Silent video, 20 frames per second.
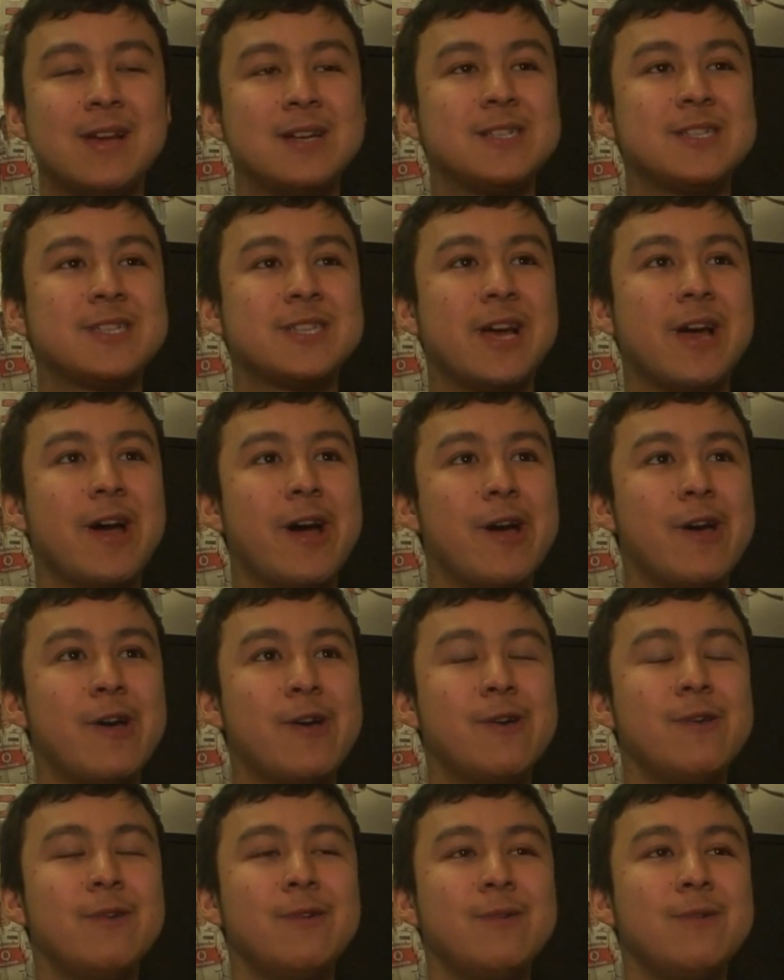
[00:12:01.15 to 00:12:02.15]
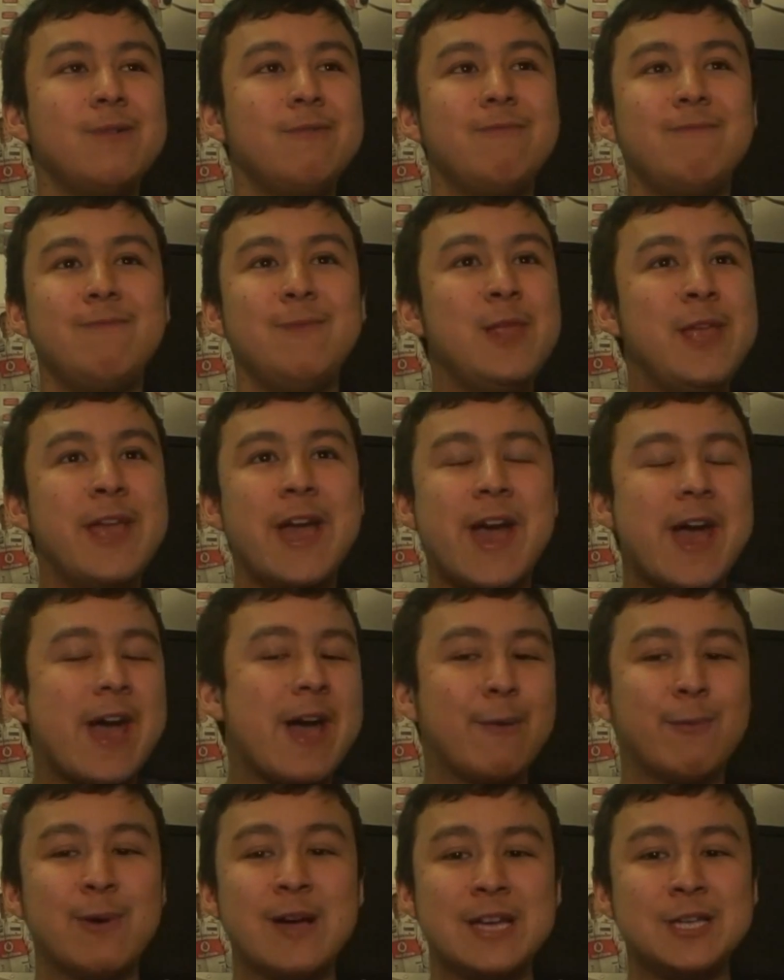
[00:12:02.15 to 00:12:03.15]
So
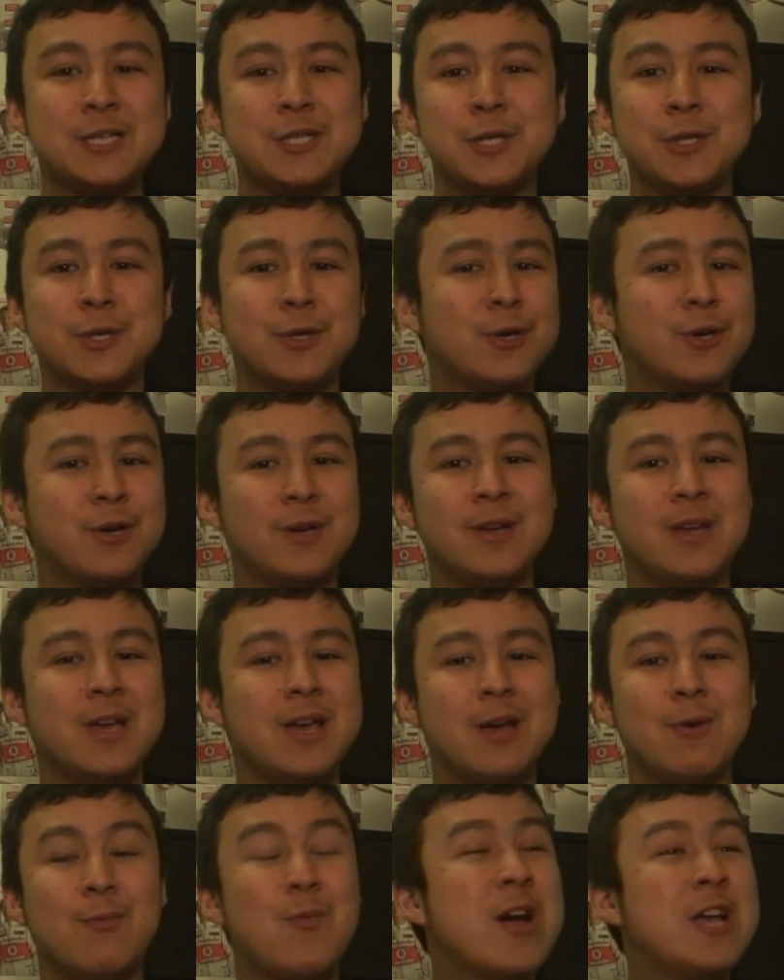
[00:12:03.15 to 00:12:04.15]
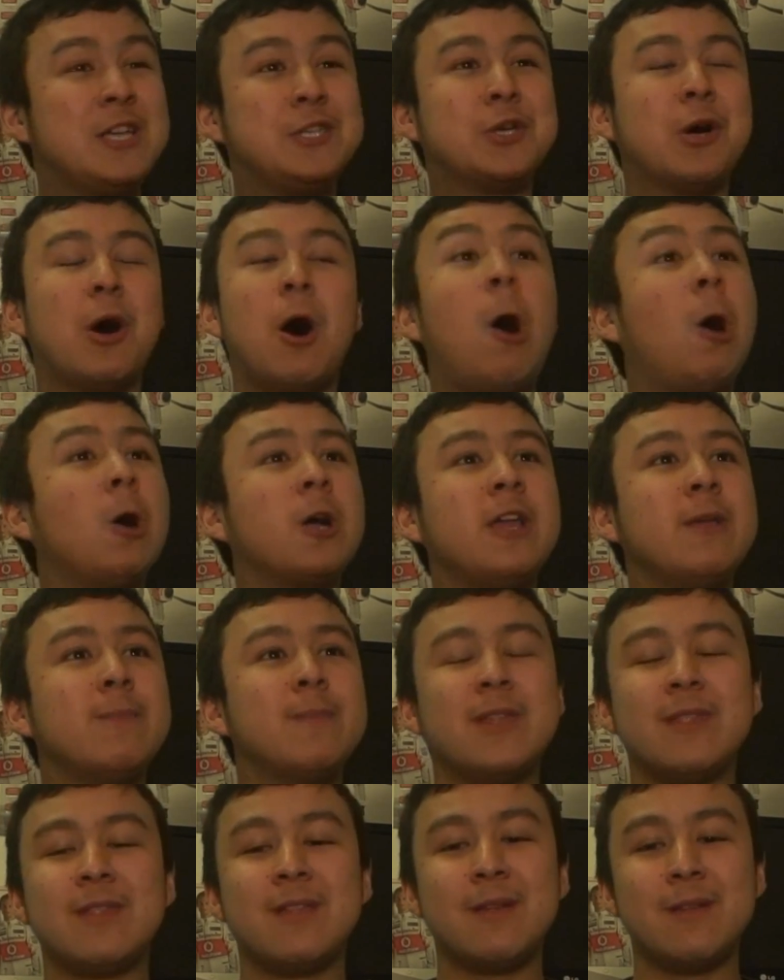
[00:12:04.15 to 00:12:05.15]
yeah, where's your
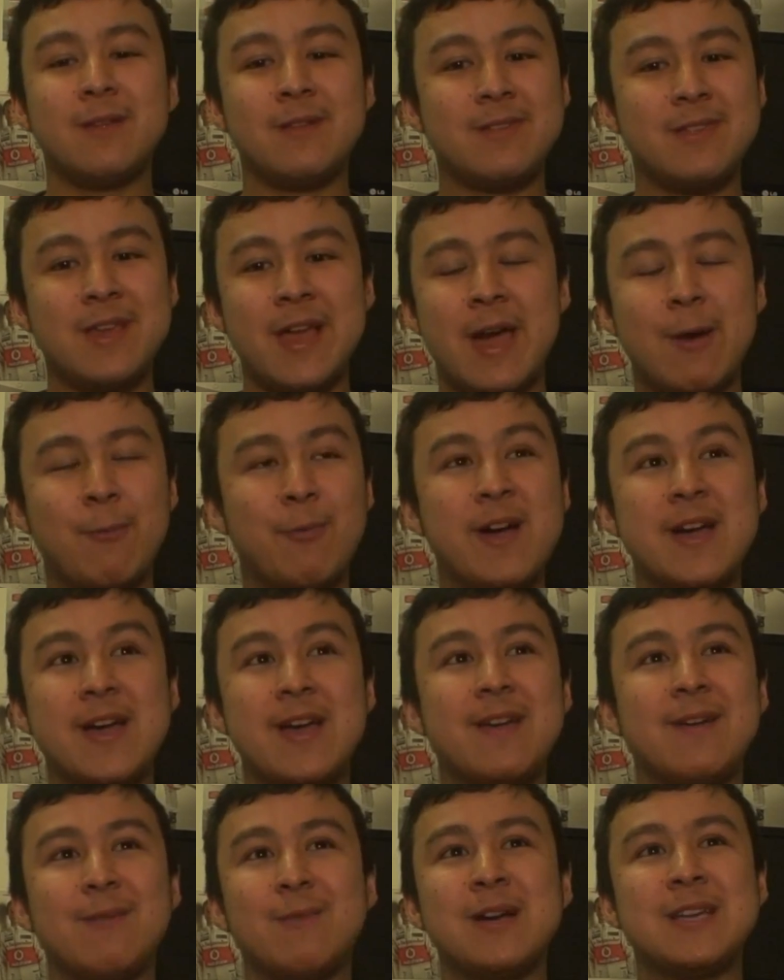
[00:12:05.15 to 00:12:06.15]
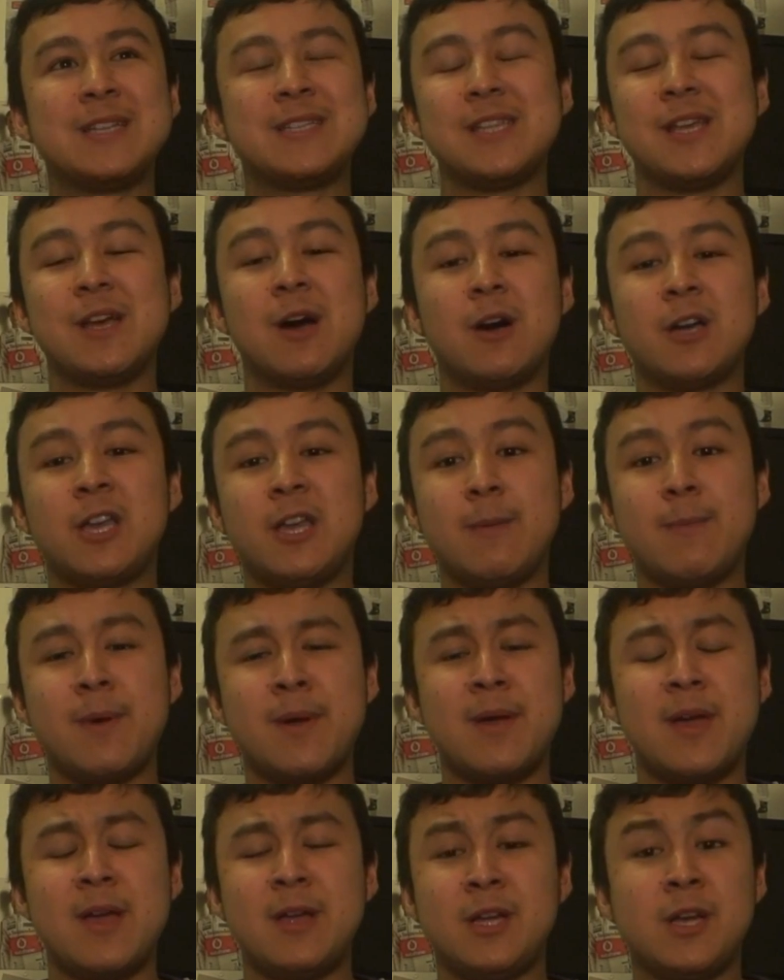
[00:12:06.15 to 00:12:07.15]
argument? Yeah, where's the
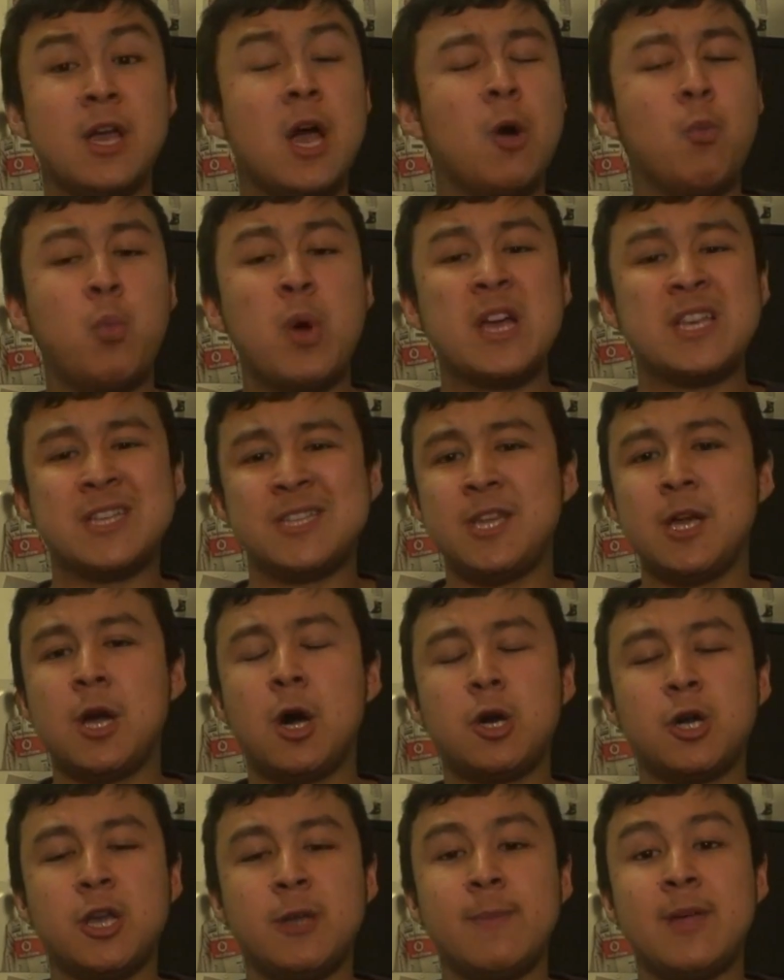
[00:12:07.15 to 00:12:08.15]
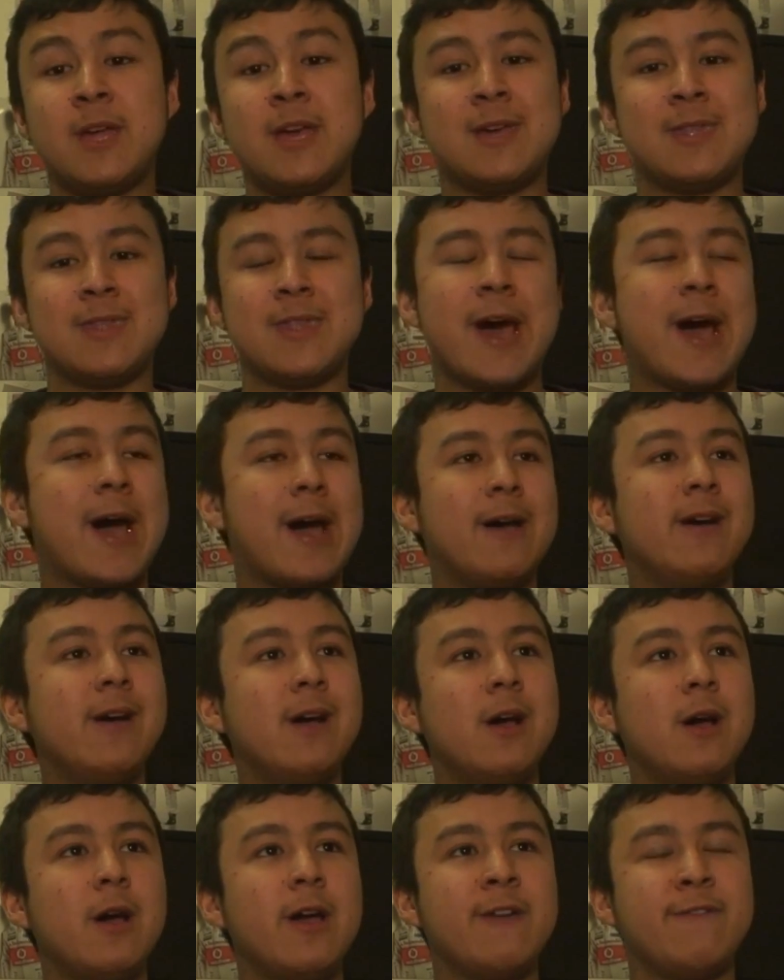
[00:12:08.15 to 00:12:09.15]
argument? Where's the argument in that?
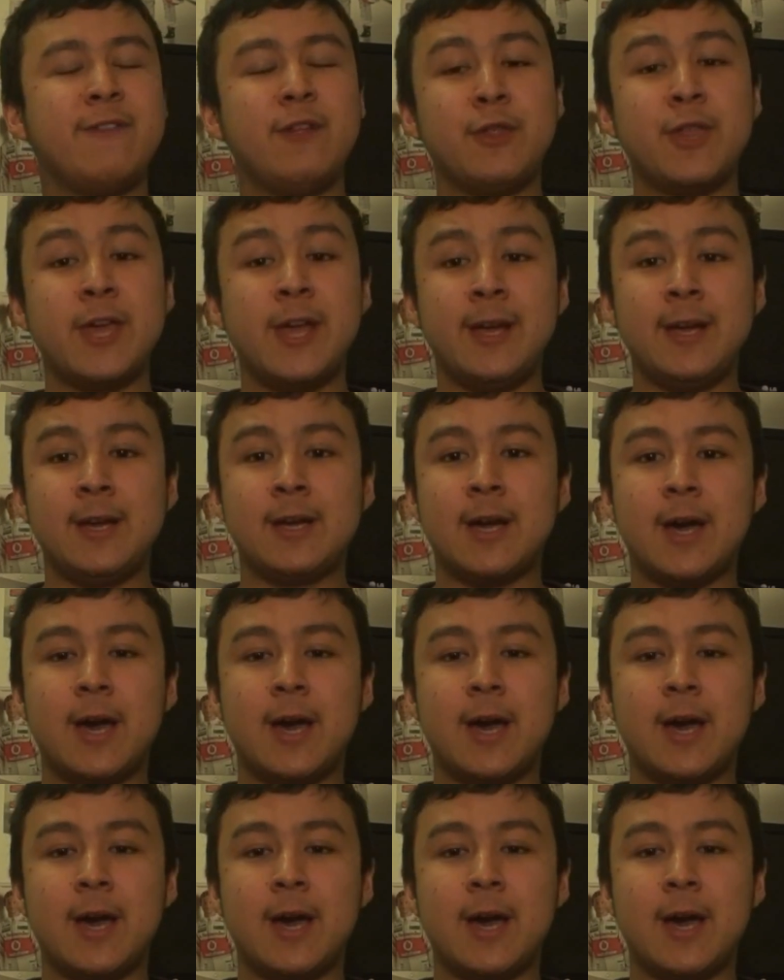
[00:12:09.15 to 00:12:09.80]
If you think